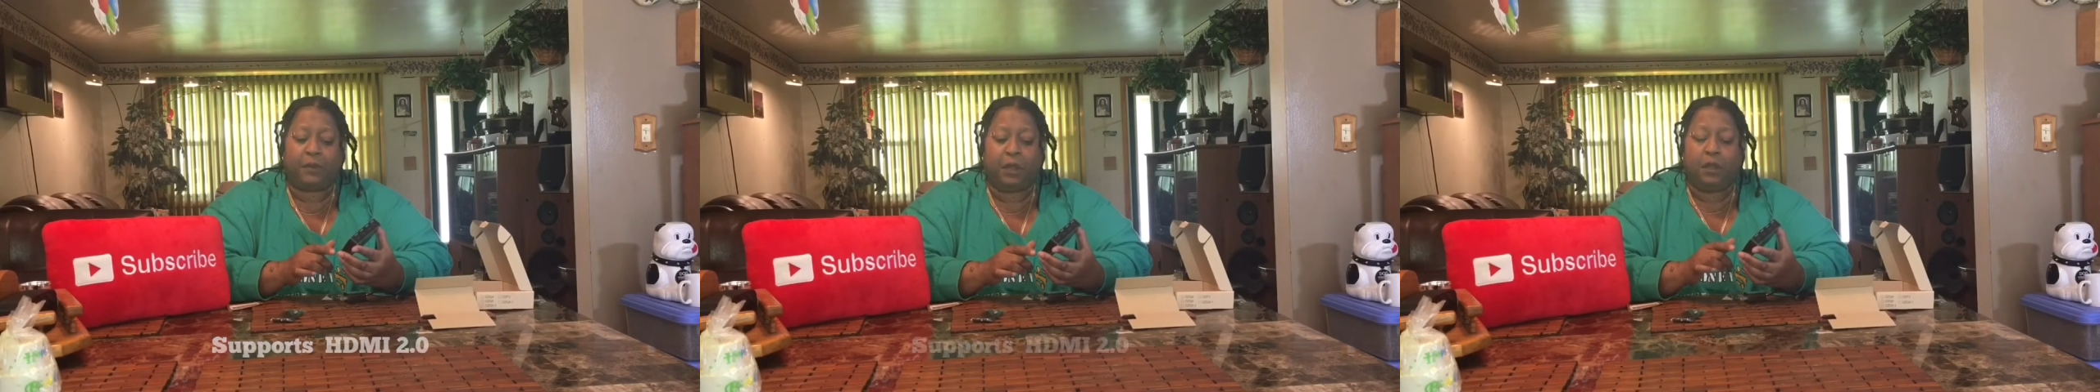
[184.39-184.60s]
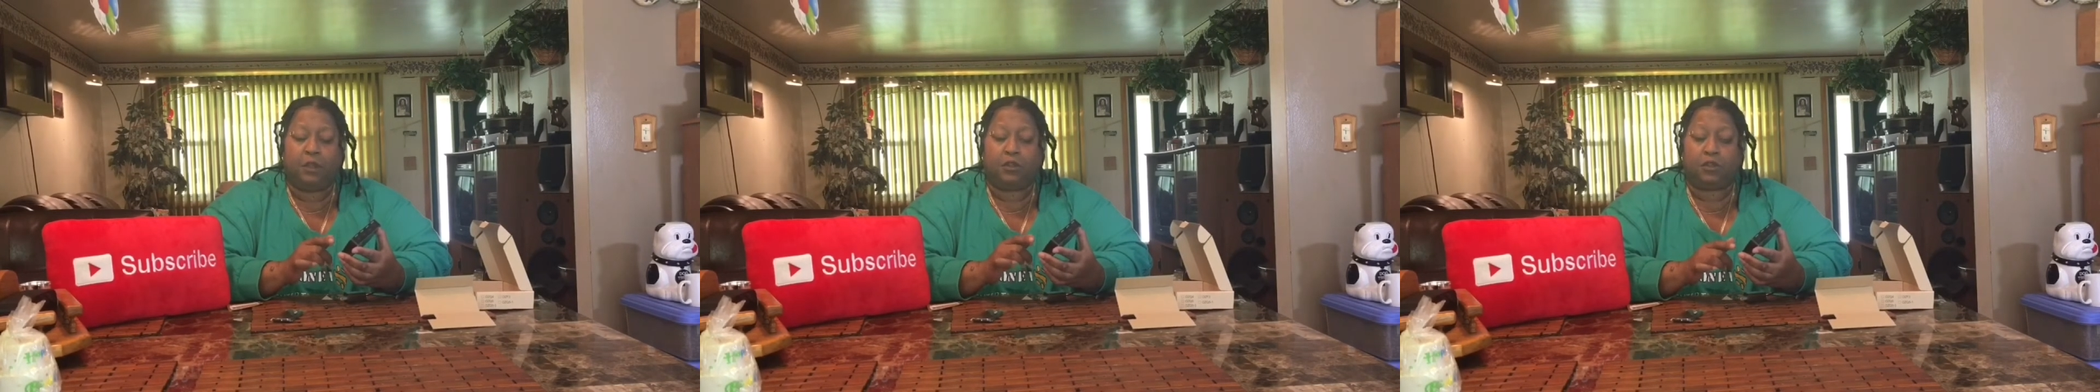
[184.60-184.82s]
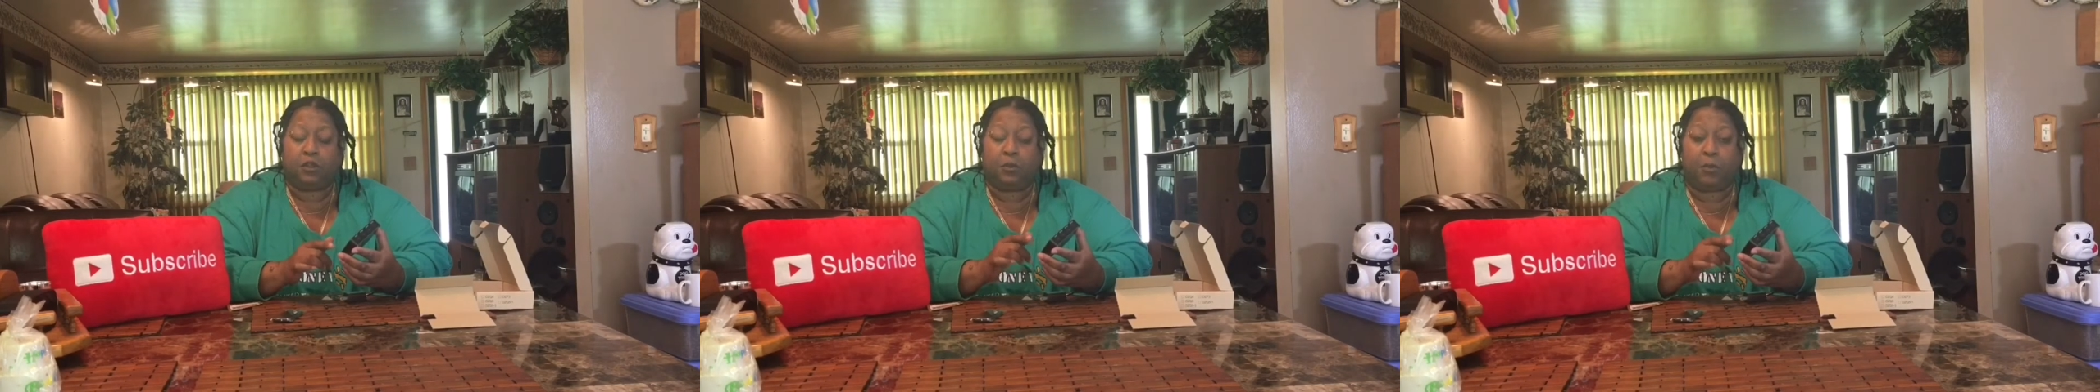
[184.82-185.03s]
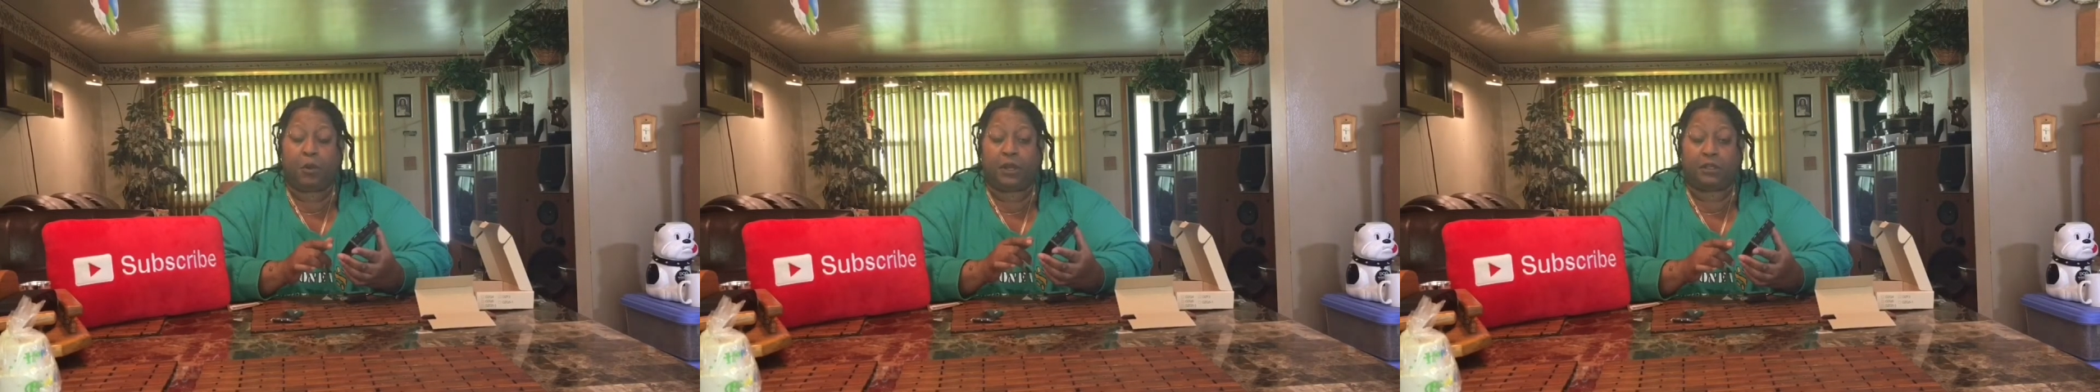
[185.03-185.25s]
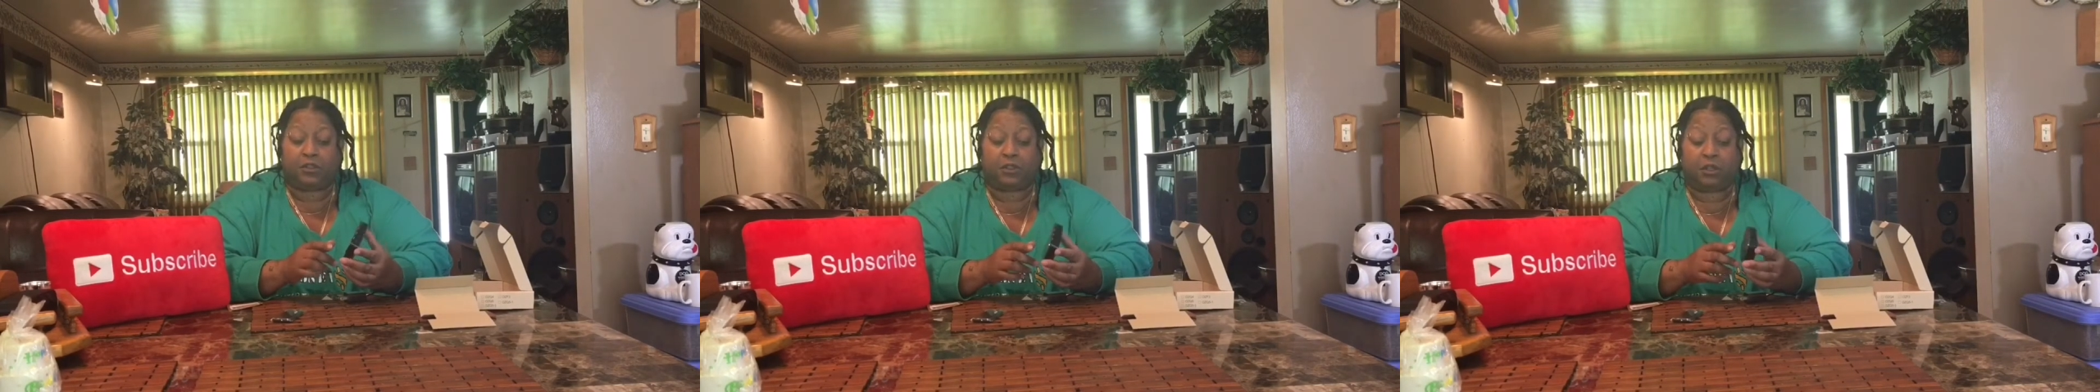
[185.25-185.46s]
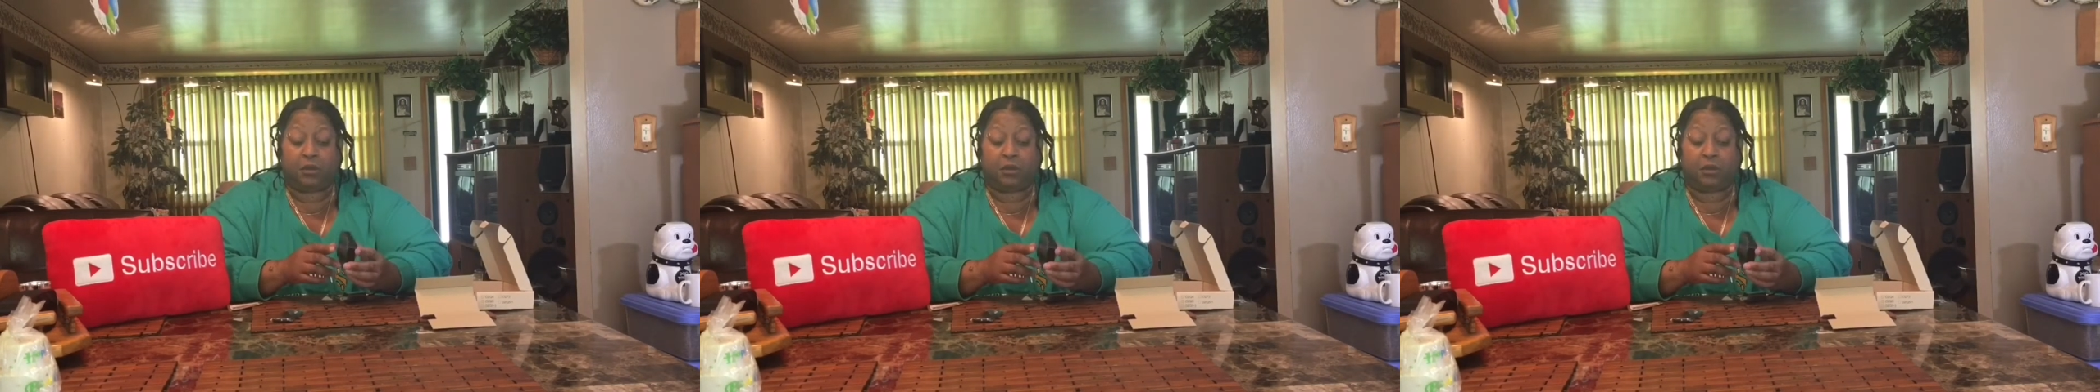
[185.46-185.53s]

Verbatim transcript: 2.2.